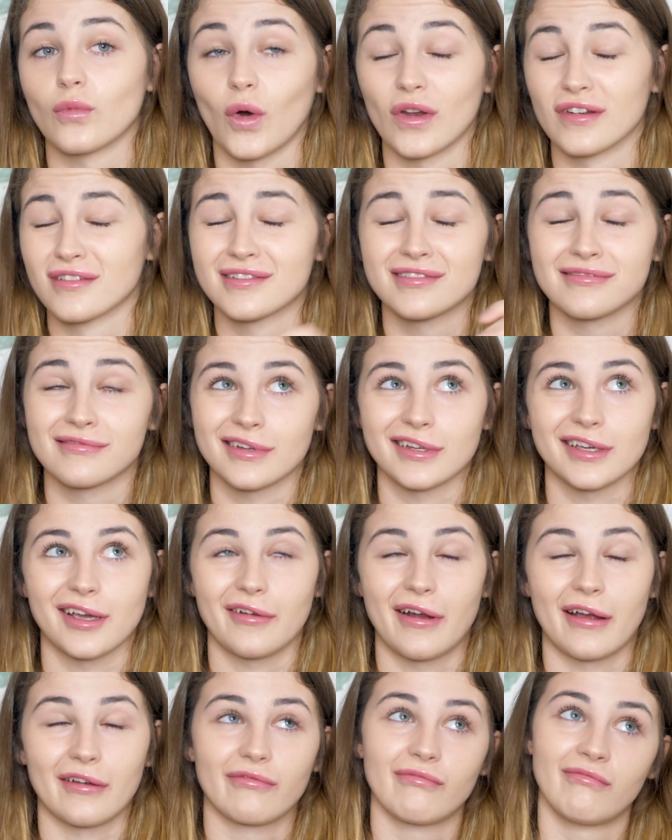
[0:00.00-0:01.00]
wand, I'm going to go
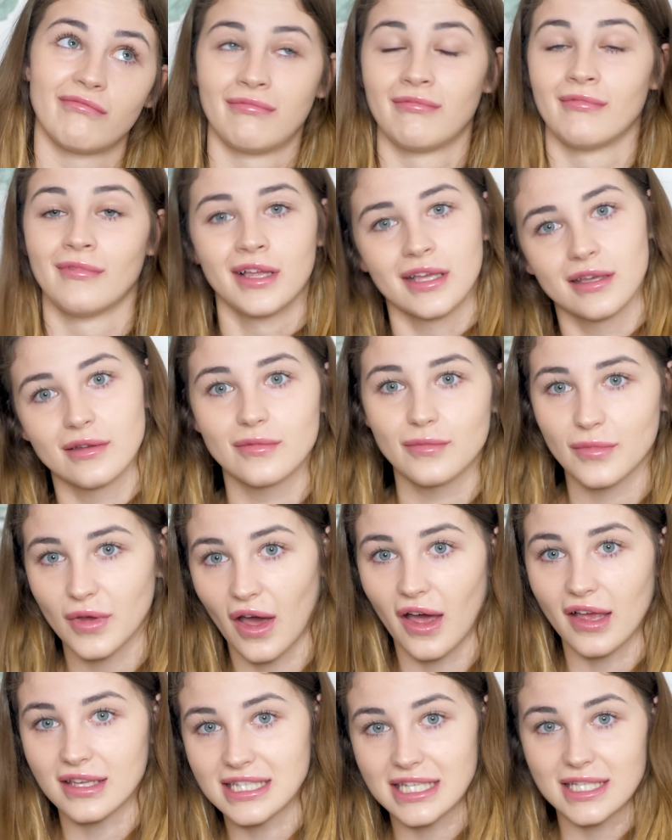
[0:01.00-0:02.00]
around,
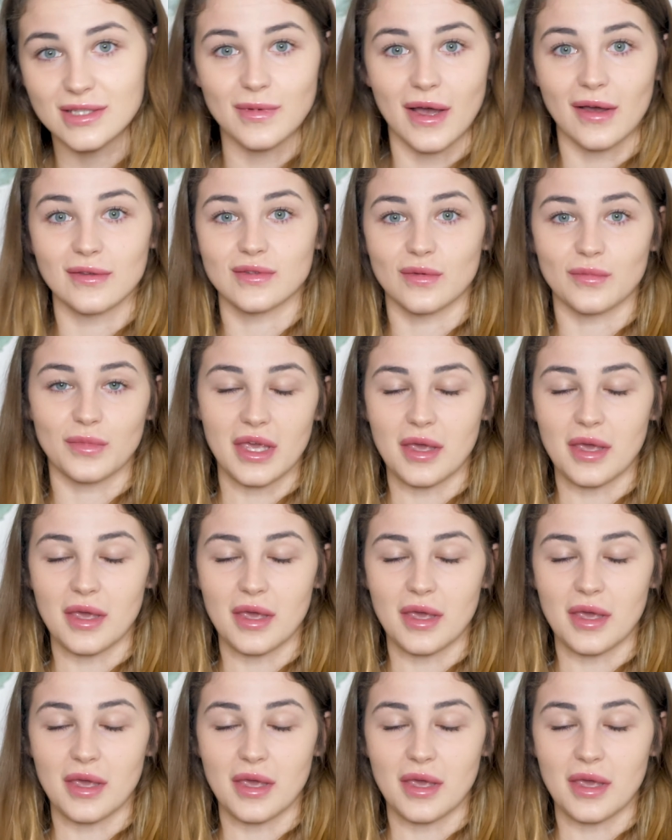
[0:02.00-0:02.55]
casting spells on